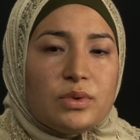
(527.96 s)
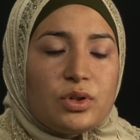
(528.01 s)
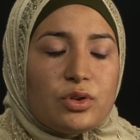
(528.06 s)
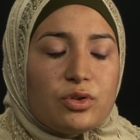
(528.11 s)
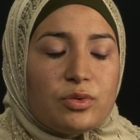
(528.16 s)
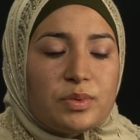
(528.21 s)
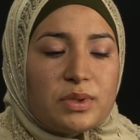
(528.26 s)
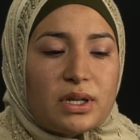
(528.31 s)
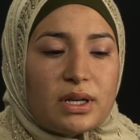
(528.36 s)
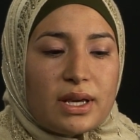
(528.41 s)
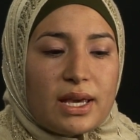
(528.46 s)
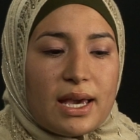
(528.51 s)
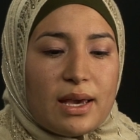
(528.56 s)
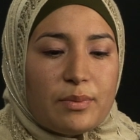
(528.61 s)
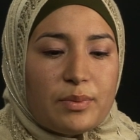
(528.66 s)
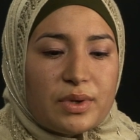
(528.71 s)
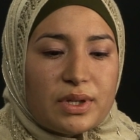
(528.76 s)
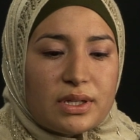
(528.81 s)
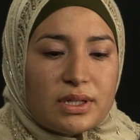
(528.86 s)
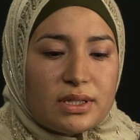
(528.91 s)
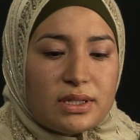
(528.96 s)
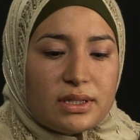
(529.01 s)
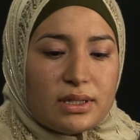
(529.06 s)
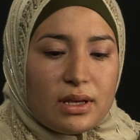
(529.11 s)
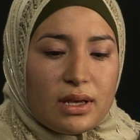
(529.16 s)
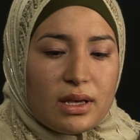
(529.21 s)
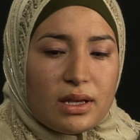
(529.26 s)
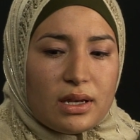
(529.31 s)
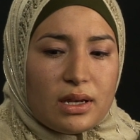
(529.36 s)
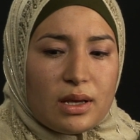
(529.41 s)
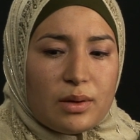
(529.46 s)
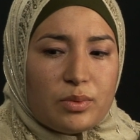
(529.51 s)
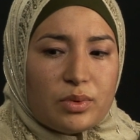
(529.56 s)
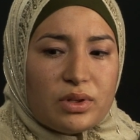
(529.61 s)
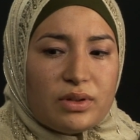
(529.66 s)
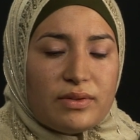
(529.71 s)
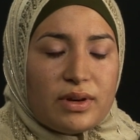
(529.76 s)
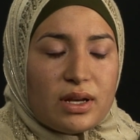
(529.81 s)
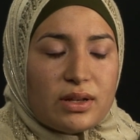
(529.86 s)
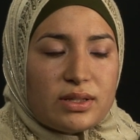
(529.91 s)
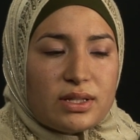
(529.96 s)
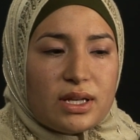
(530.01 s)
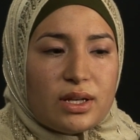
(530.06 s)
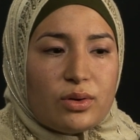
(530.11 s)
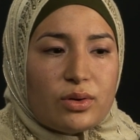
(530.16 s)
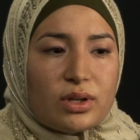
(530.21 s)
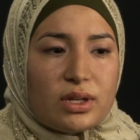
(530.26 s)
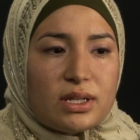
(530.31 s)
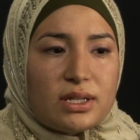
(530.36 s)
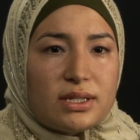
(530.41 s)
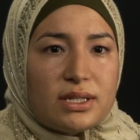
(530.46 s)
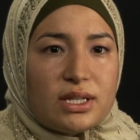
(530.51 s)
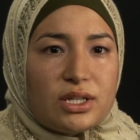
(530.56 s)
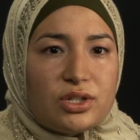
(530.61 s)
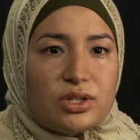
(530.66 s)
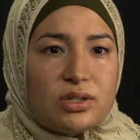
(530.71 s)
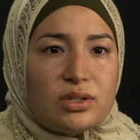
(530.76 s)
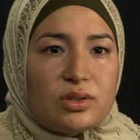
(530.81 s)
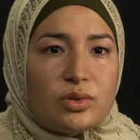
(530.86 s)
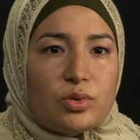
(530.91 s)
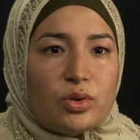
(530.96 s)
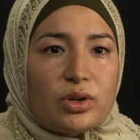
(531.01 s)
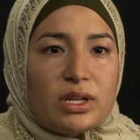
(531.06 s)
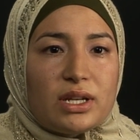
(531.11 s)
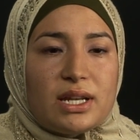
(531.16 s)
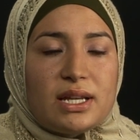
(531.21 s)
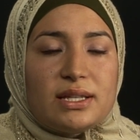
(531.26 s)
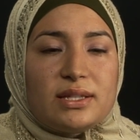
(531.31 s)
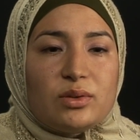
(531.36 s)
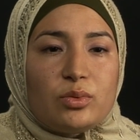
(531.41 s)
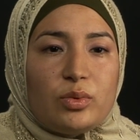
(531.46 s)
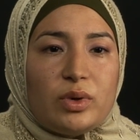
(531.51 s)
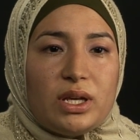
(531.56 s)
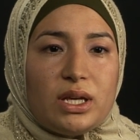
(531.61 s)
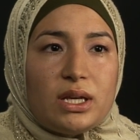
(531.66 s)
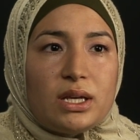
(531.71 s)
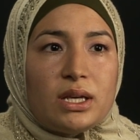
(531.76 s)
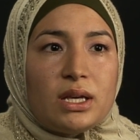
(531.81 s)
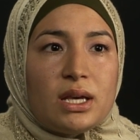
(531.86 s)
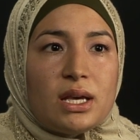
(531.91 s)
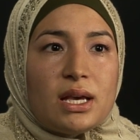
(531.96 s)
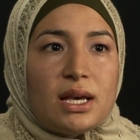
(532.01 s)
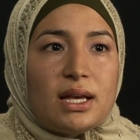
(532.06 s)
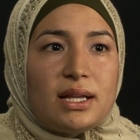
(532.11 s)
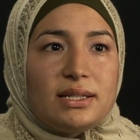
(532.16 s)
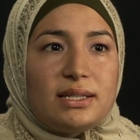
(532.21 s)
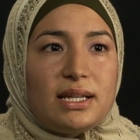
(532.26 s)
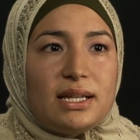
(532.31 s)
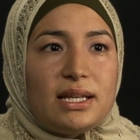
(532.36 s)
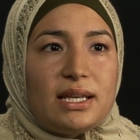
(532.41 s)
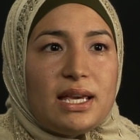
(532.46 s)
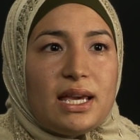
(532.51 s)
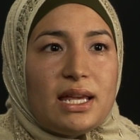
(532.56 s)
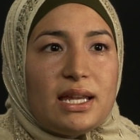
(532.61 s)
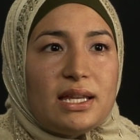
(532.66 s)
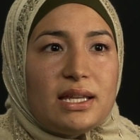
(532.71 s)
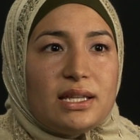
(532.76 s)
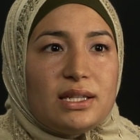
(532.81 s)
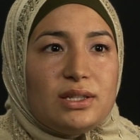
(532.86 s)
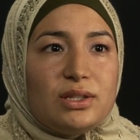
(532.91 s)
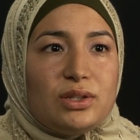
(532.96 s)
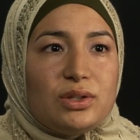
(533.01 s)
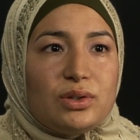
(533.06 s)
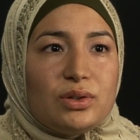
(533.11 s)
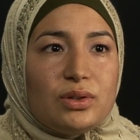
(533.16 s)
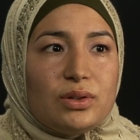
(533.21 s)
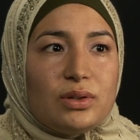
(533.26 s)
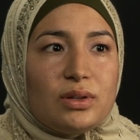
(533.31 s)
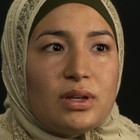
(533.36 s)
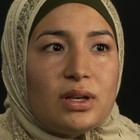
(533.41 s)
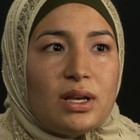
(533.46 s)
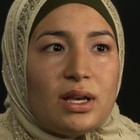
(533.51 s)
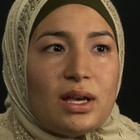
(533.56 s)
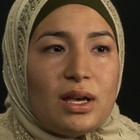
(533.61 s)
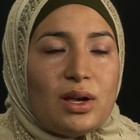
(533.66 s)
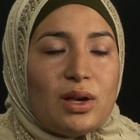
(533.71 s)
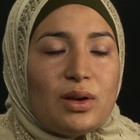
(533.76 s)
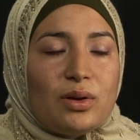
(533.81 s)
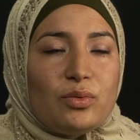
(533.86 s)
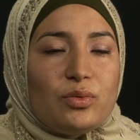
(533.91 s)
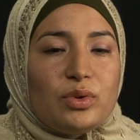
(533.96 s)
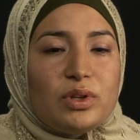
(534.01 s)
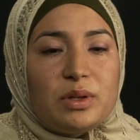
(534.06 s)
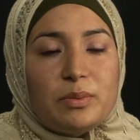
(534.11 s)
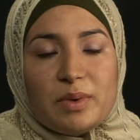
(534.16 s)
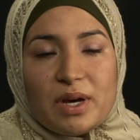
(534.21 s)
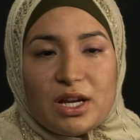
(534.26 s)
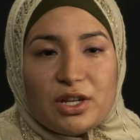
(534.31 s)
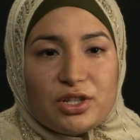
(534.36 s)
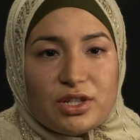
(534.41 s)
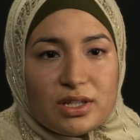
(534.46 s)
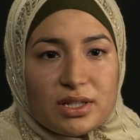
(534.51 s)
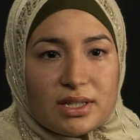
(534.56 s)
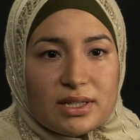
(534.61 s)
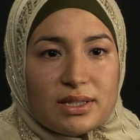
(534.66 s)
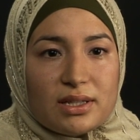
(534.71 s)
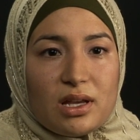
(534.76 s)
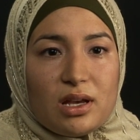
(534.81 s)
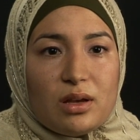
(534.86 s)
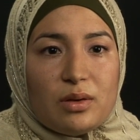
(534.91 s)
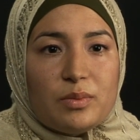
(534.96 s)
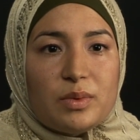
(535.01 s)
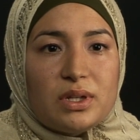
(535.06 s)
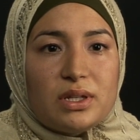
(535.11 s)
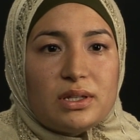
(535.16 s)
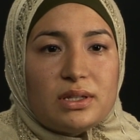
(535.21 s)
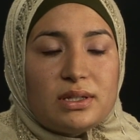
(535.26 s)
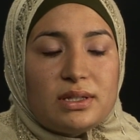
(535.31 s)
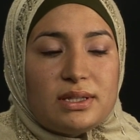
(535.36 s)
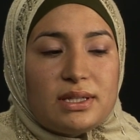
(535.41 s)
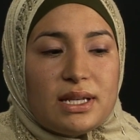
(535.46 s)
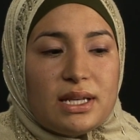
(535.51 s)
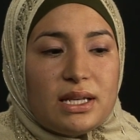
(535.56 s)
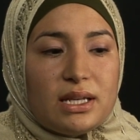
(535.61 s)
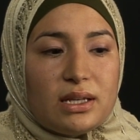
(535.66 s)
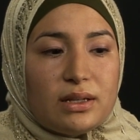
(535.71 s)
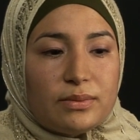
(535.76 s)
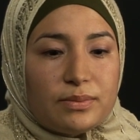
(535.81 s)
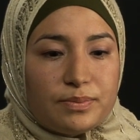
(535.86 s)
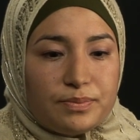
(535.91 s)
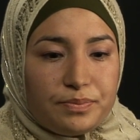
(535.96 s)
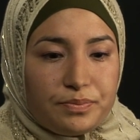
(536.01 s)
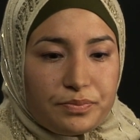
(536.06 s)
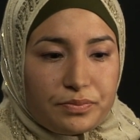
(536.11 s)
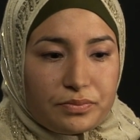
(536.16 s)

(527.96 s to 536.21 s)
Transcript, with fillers: Groups on campus and I believe outside organizations organized a week dedicated to really bashing Islam and